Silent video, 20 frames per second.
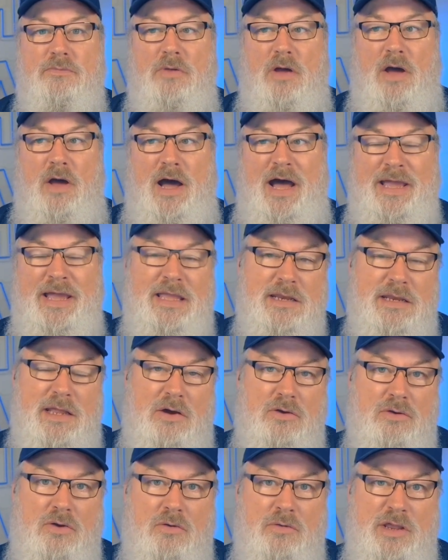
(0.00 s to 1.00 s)
I can
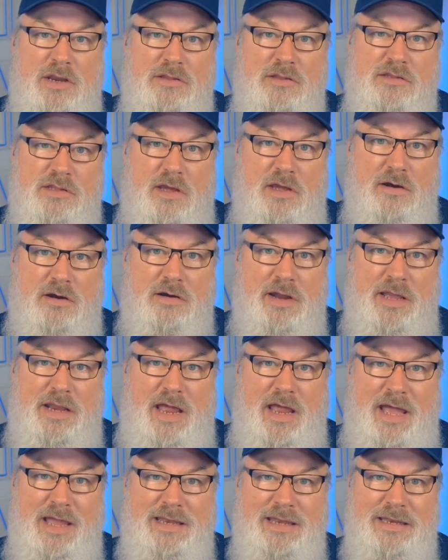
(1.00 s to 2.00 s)
now go in and say, all right,
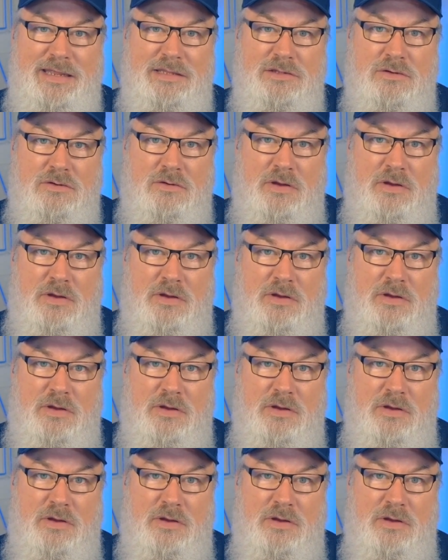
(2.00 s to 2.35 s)
I need to